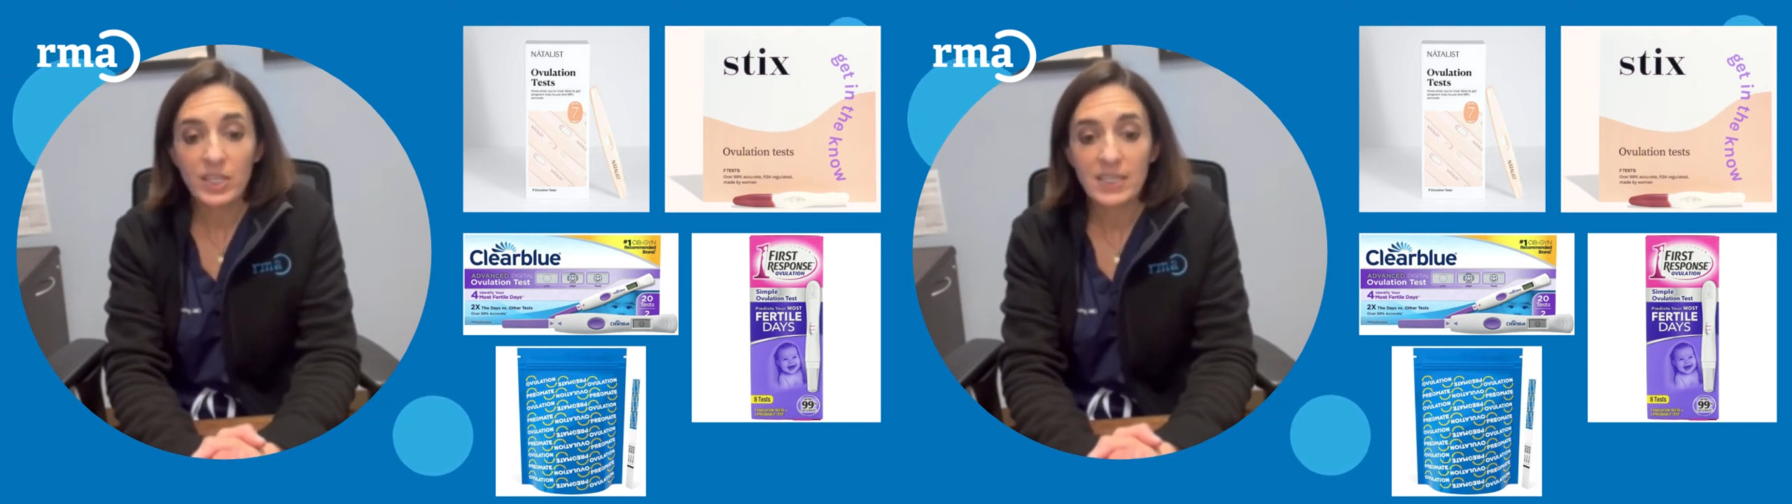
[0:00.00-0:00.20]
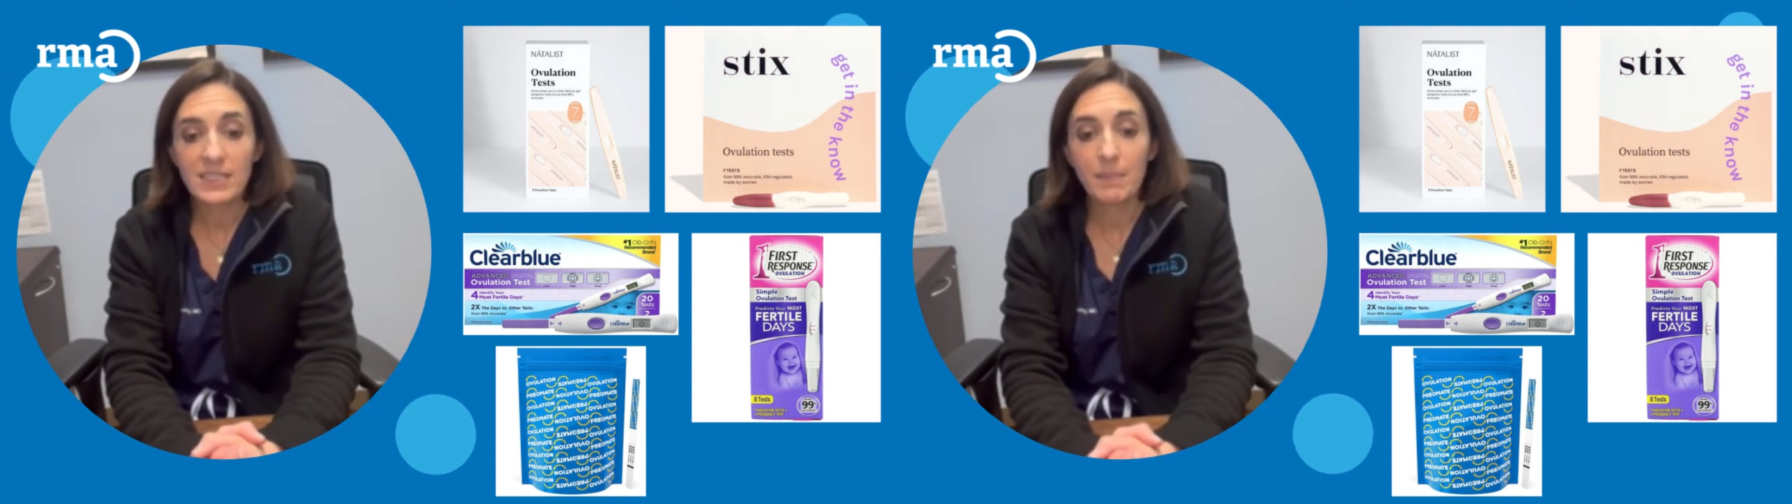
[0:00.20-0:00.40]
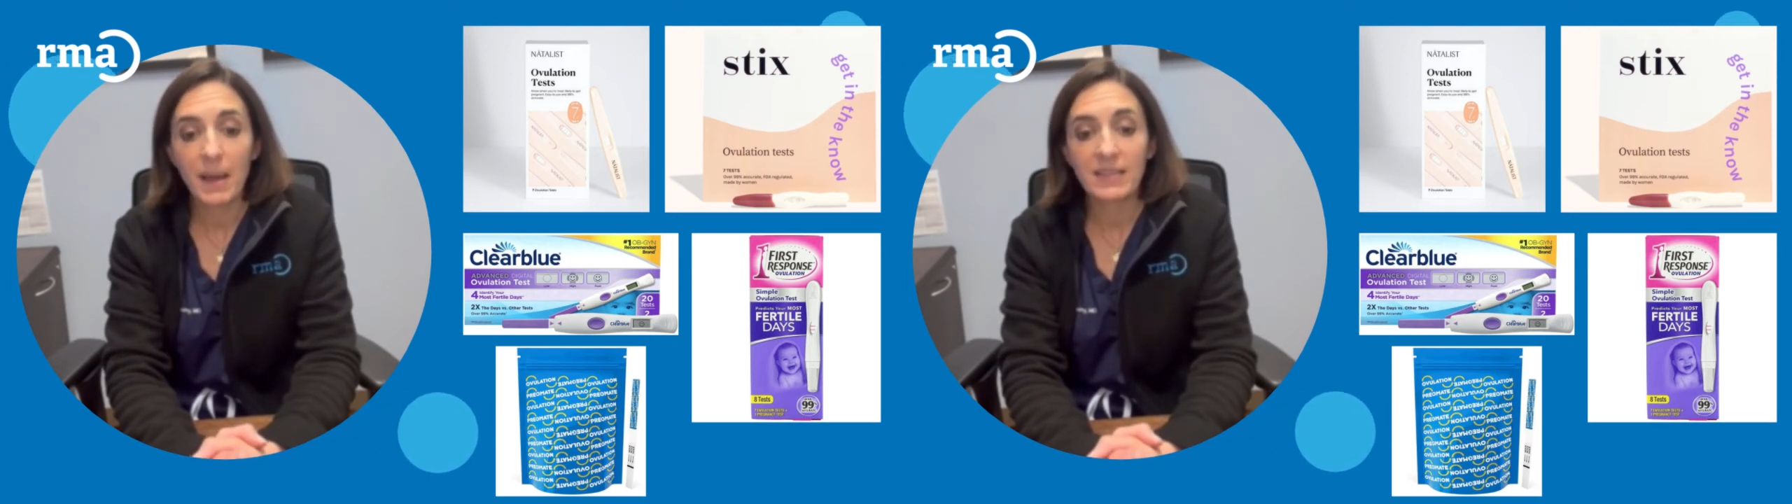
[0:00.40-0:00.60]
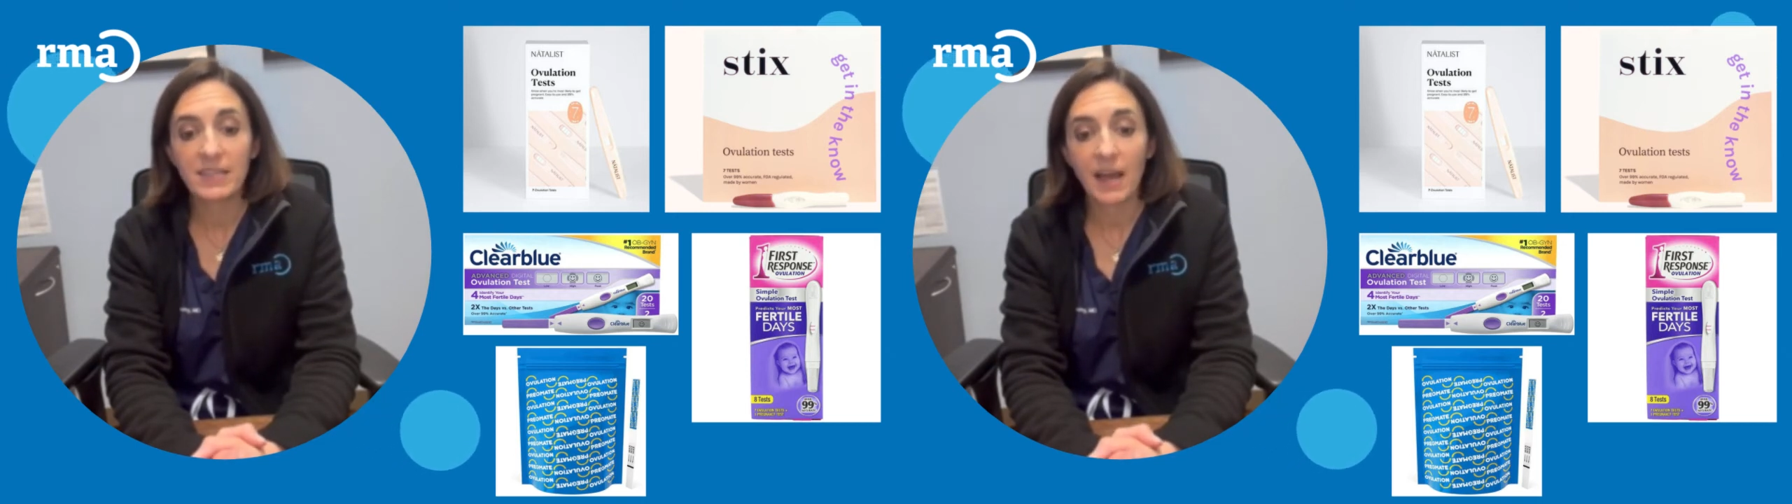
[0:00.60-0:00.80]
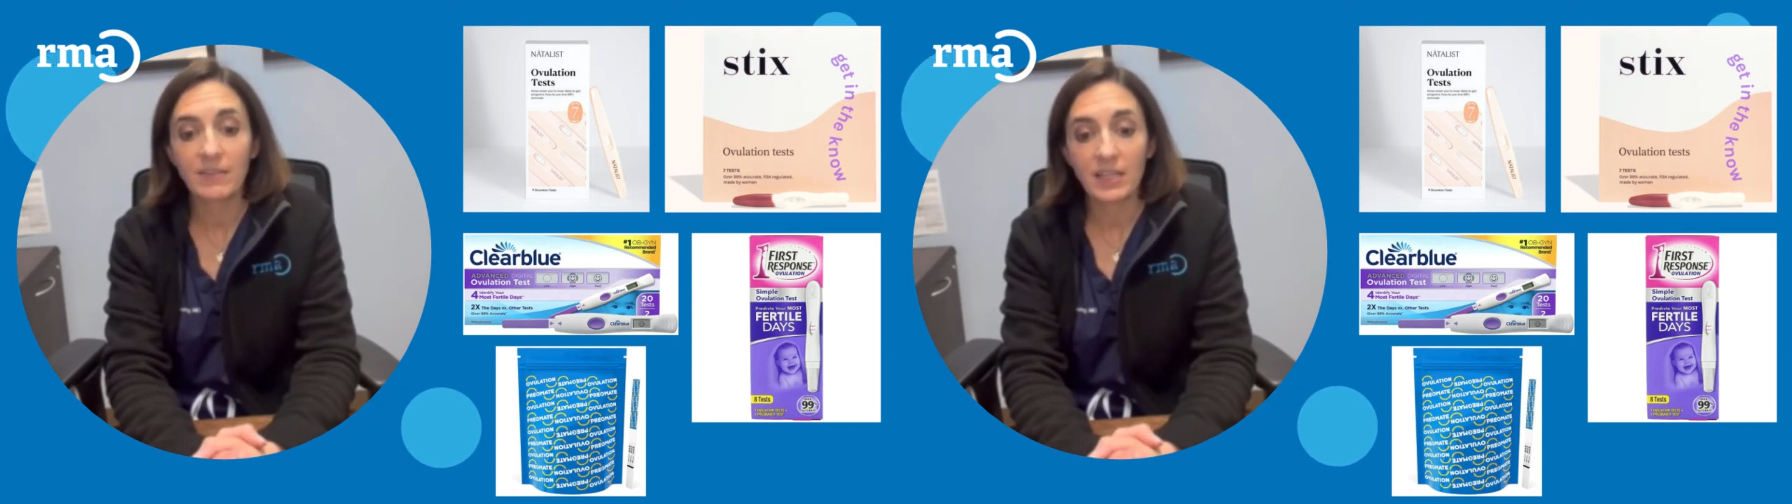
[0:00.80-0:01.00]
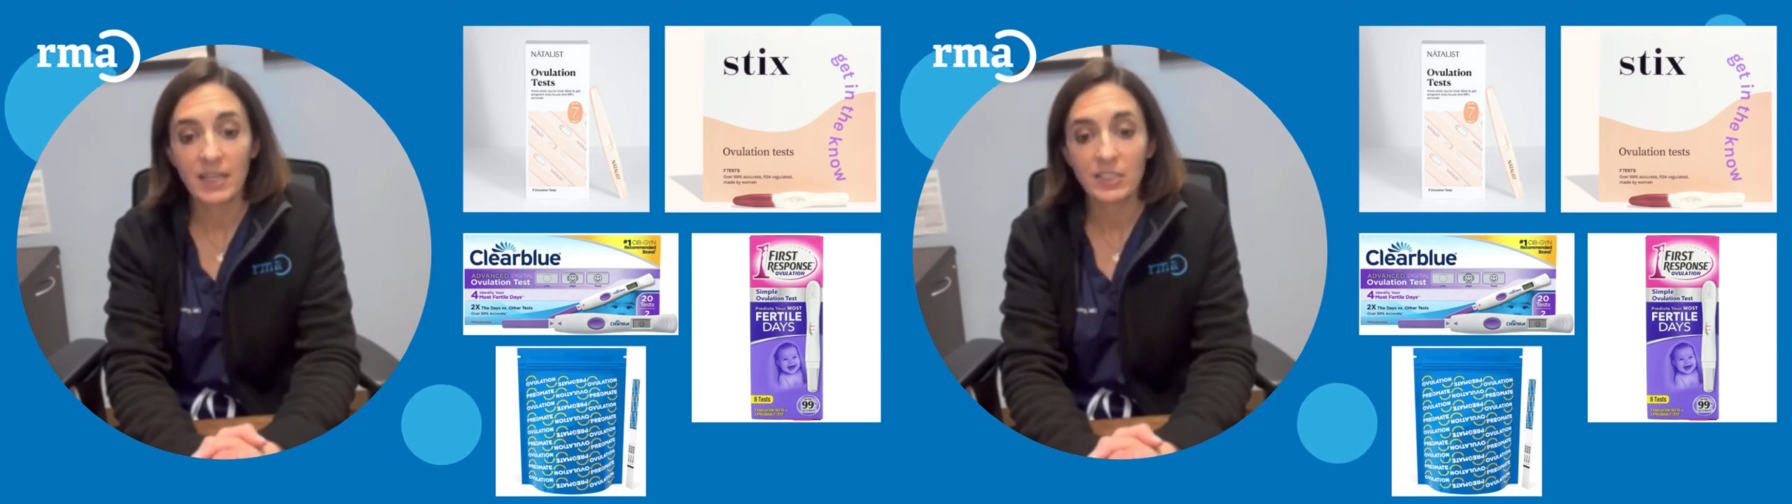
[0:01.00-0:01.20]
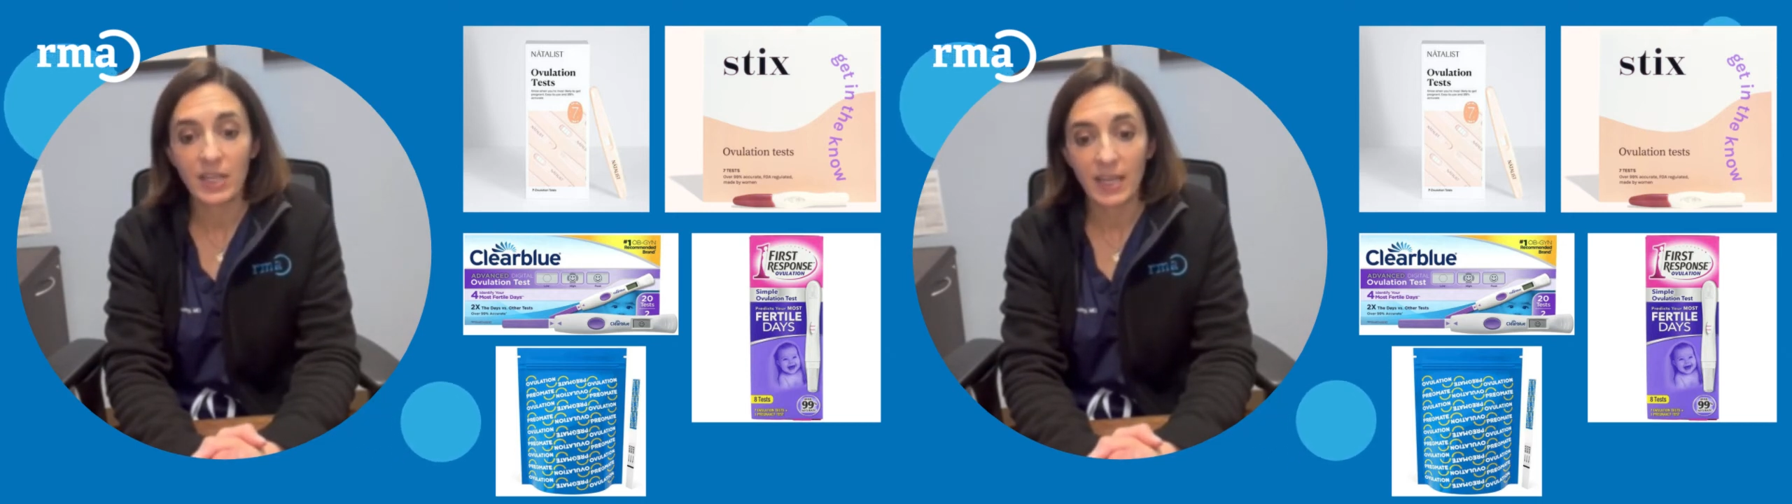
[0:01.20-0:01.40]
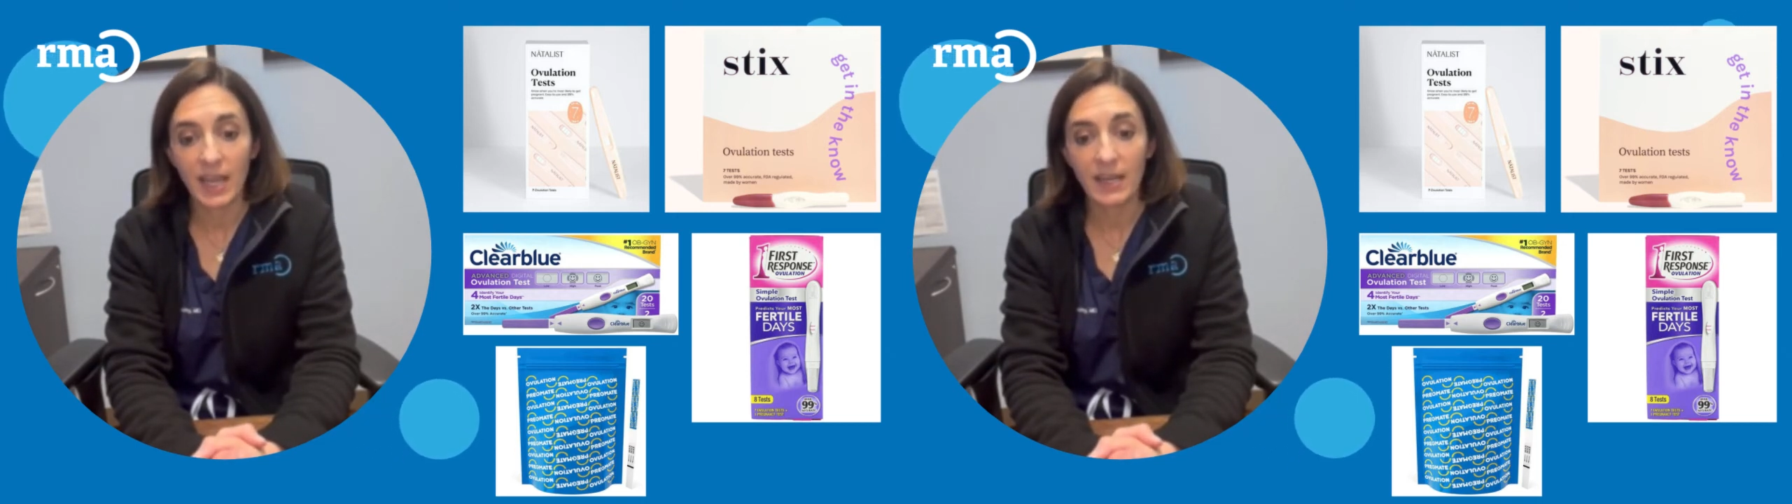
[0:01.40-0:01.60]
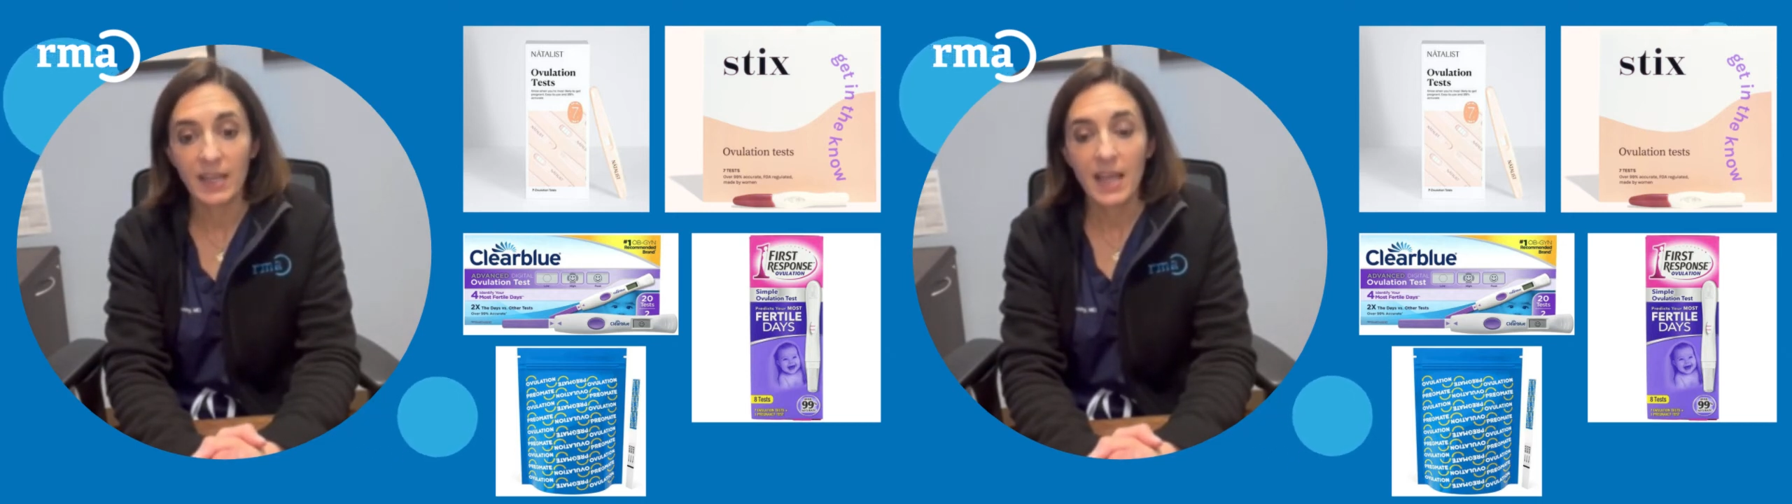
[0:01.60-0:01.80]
is the best ovulation kit.